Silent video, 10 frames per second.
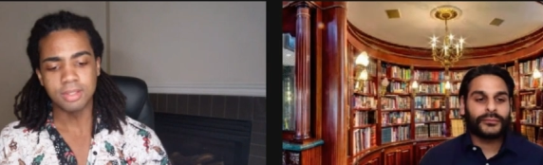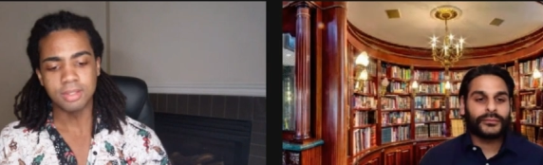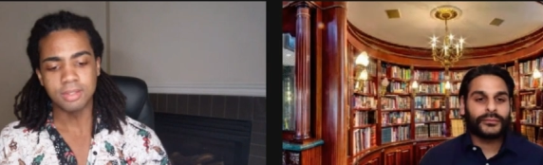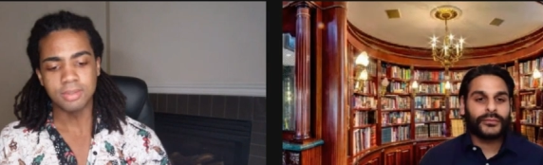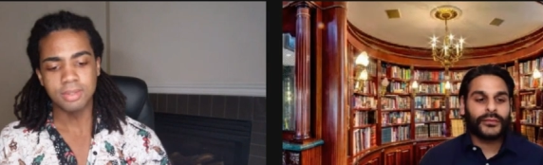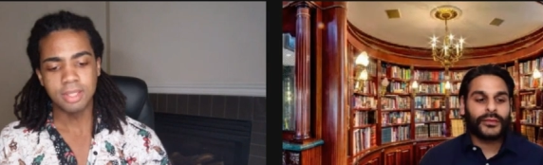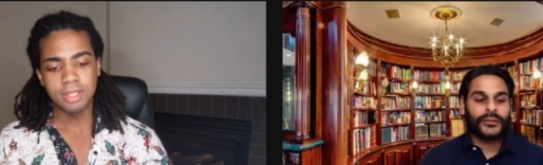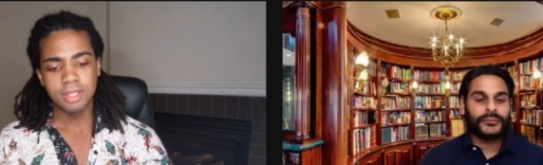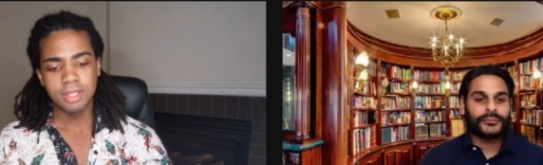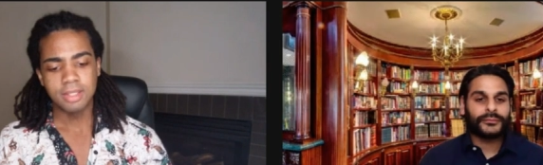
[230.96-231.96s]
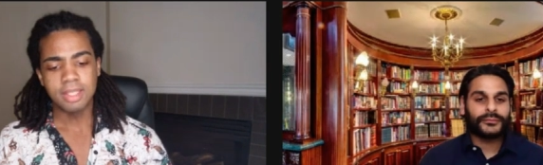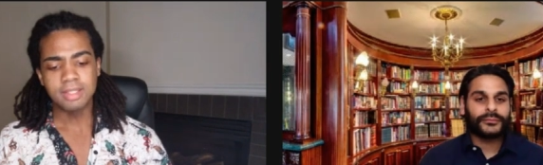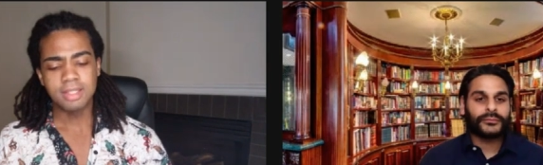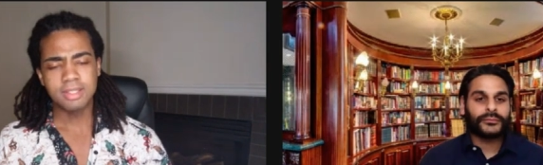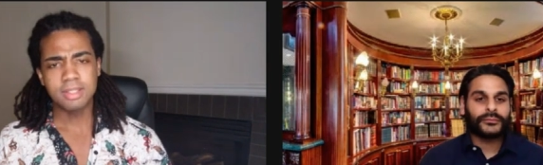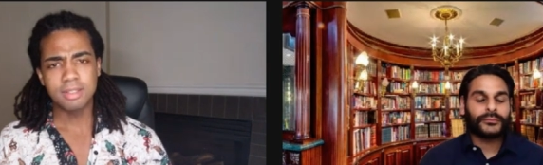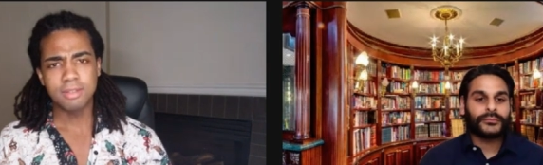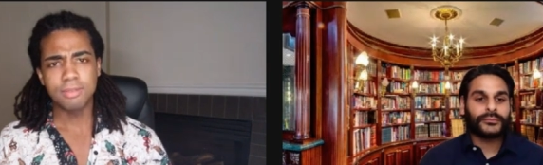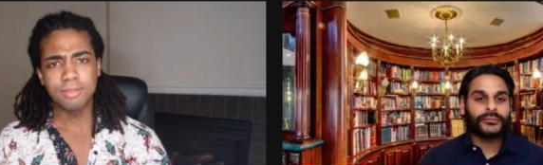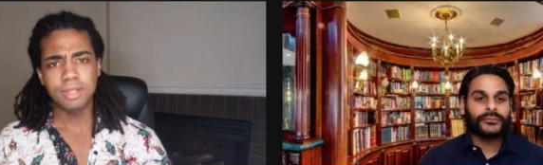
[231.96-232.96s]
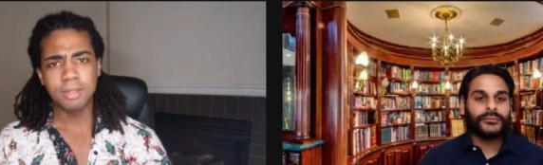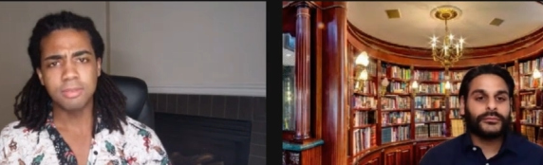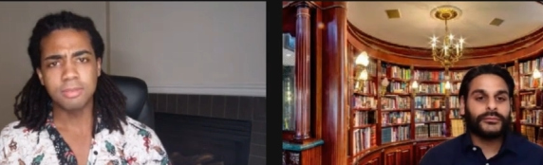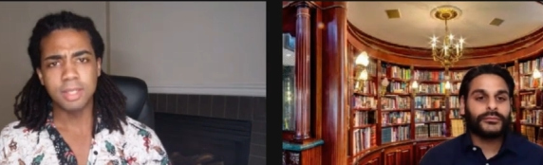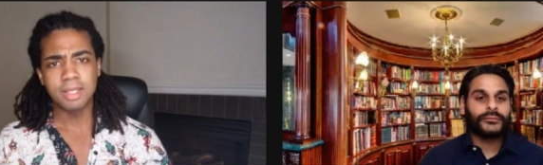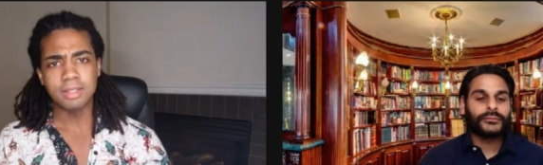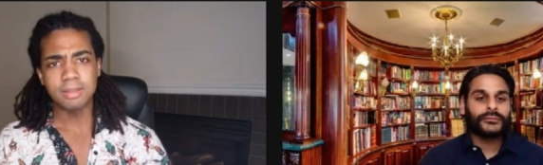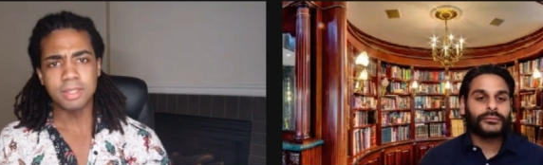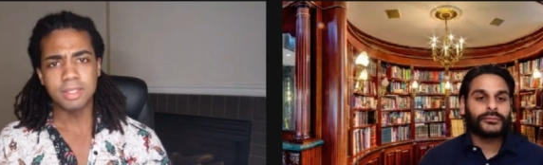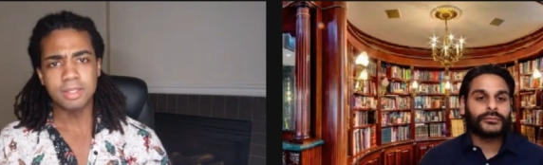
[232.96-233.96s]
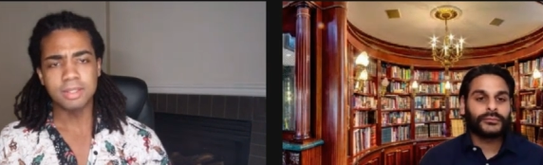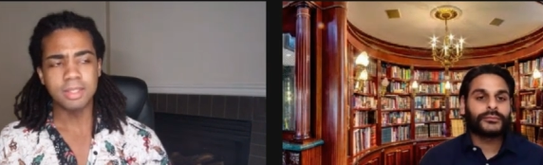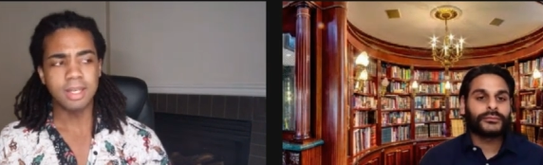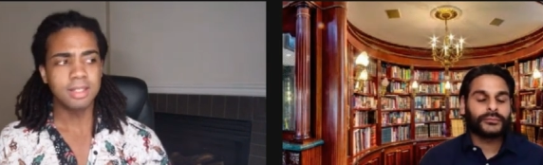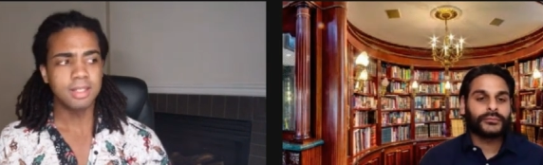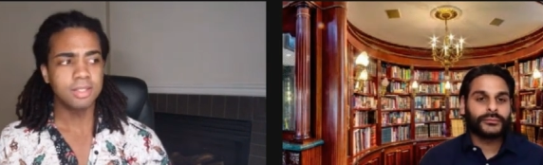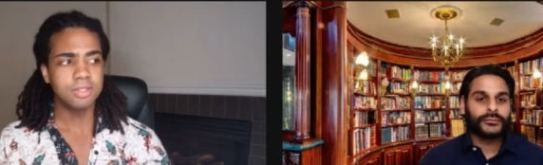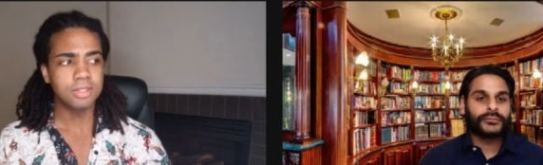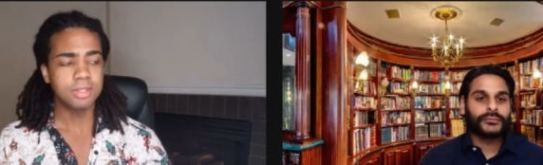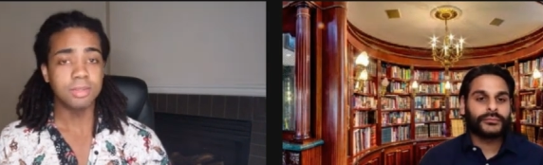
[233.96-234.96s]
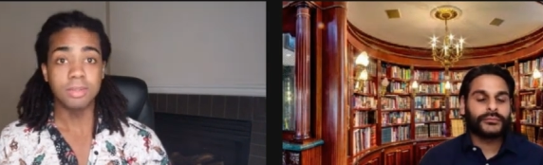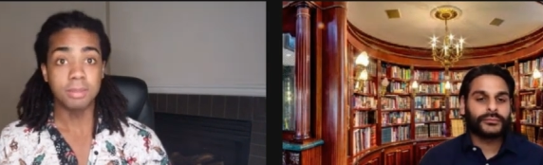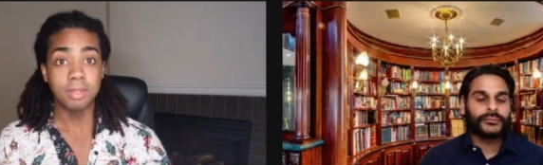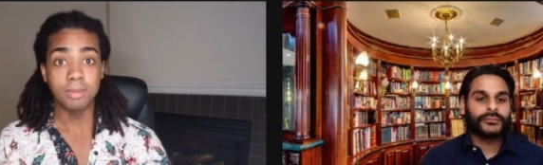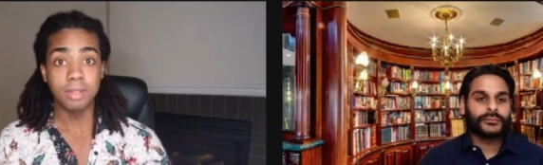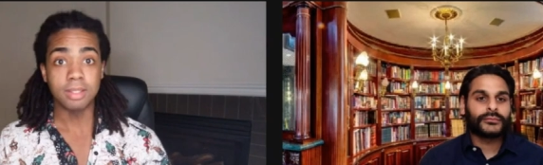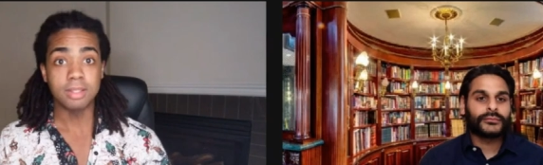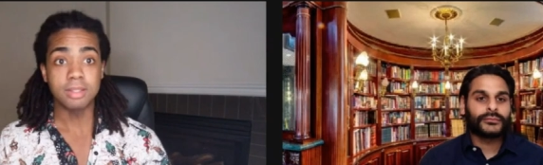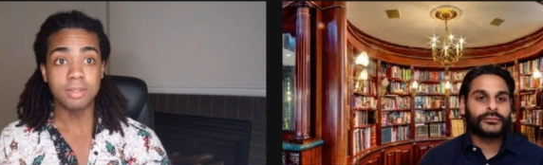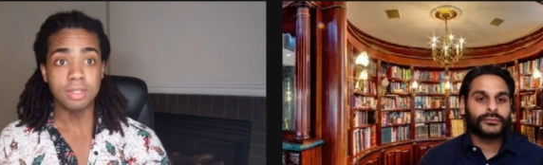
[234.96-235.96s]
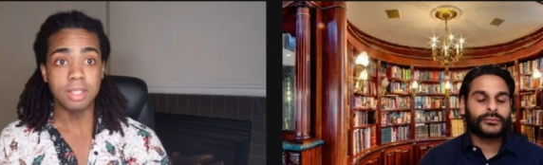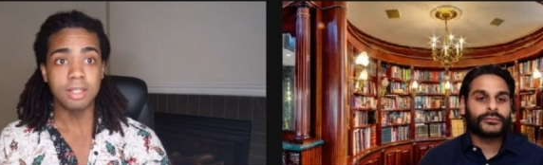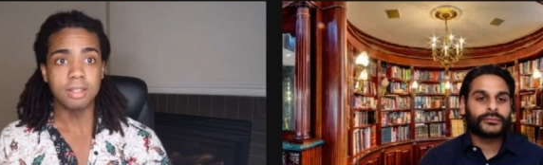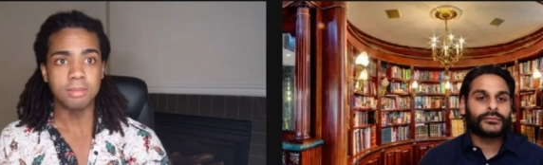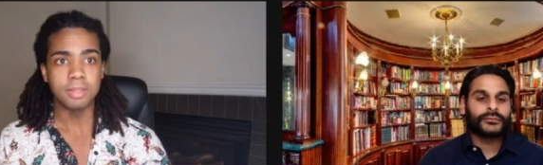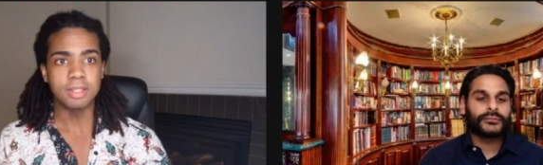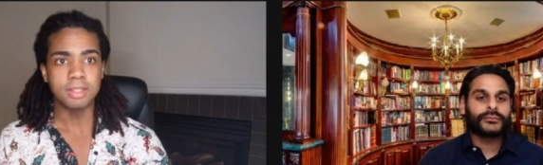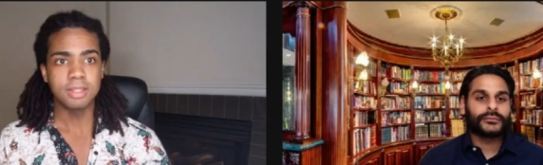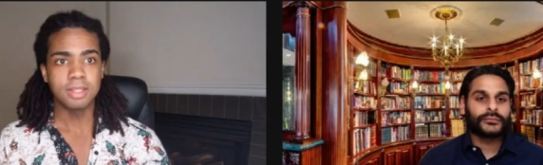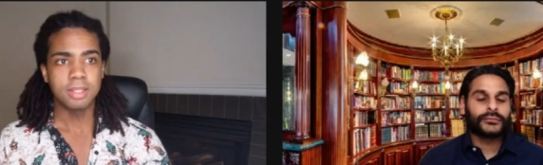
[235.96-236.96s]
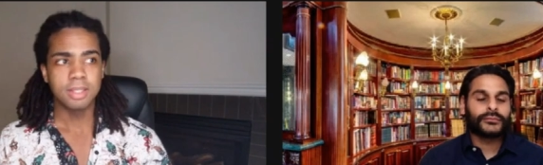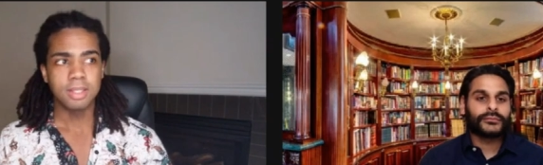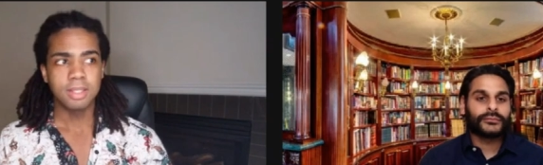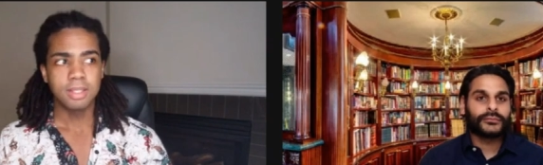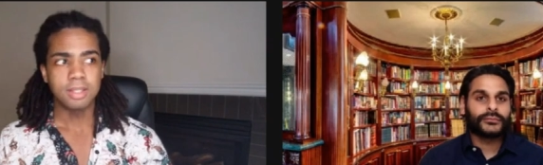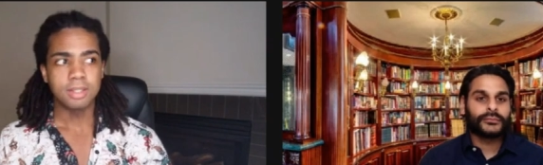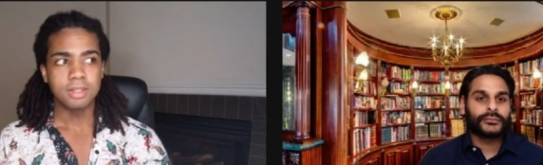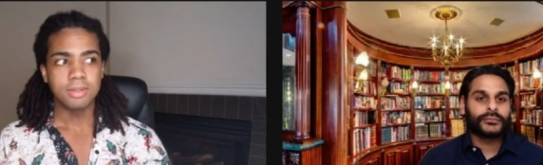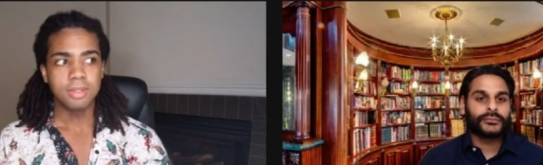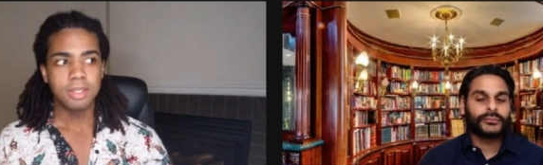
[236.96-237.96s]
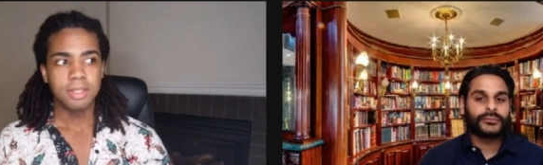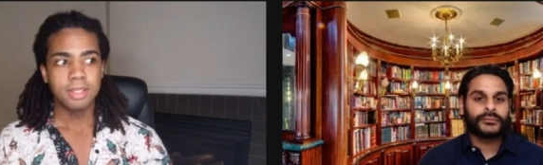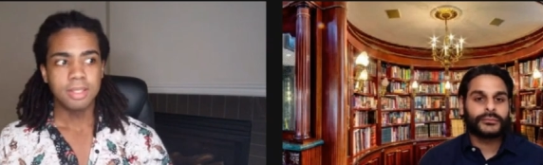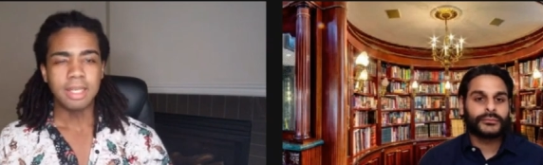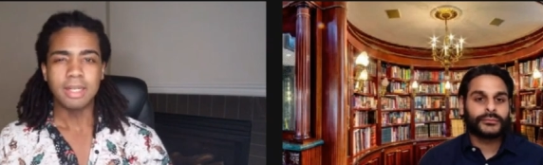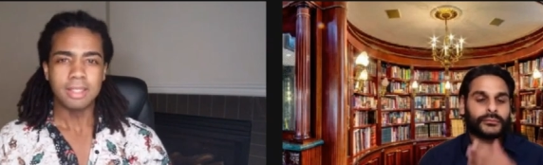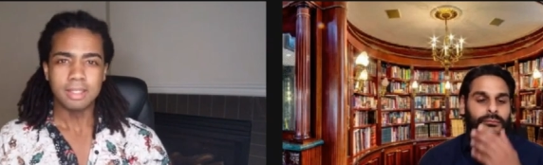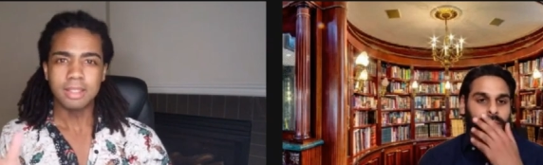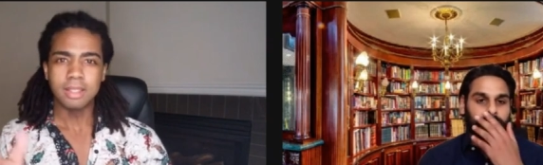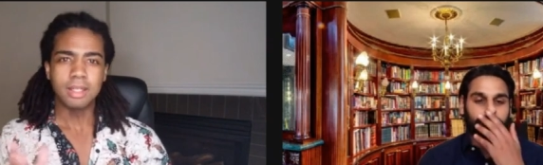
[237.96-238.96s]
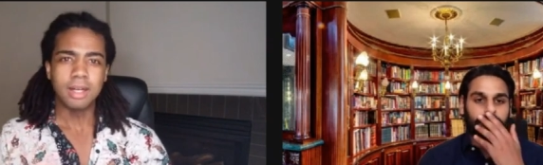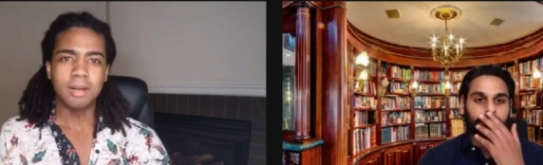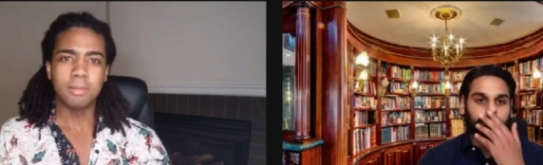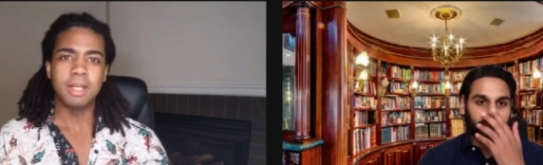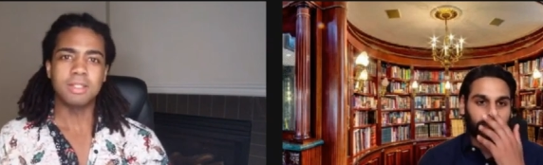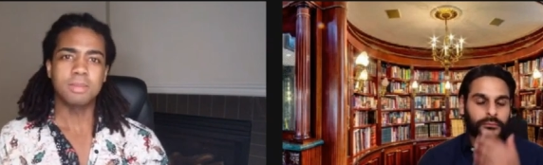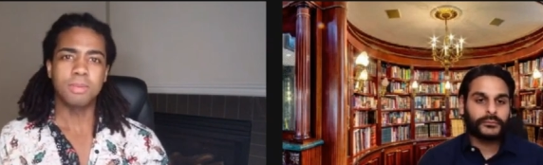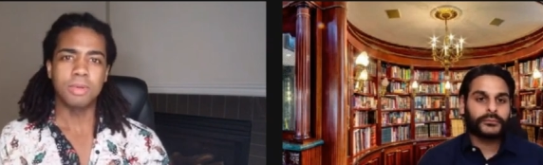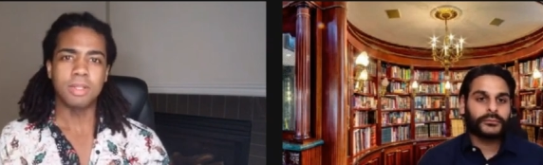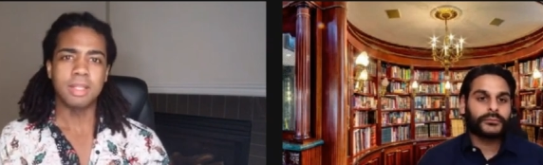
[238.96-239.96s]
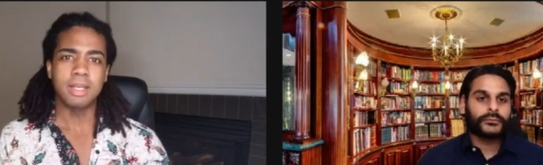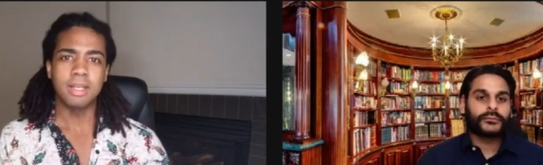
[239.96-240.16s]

Speaker 1: you know, that takes a different frame of mind, because at that age, you know, don't get me wrong, it's still young, but, you know, getting into a combat sport at that